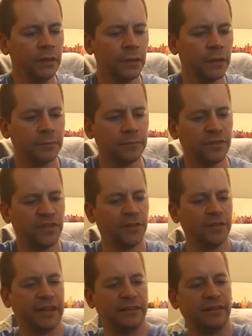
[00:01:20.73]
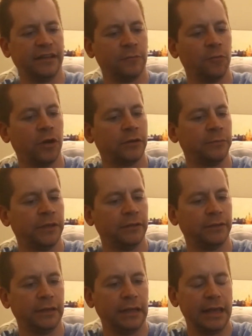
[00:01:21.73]
Um, still tastes like
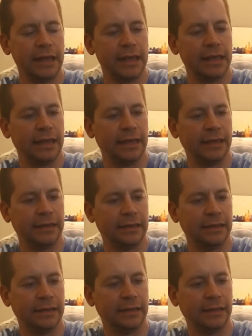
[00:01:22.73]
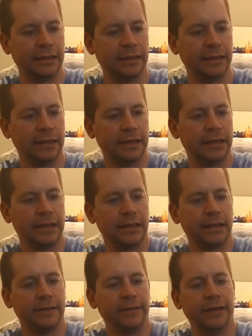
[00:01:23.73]
watermelon. And uh,
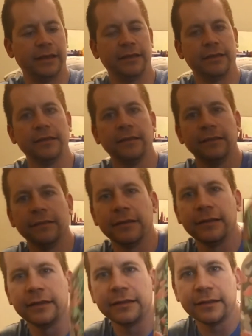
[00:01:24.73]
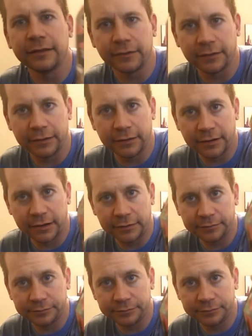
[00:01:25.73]
yeah, look at that thing right there.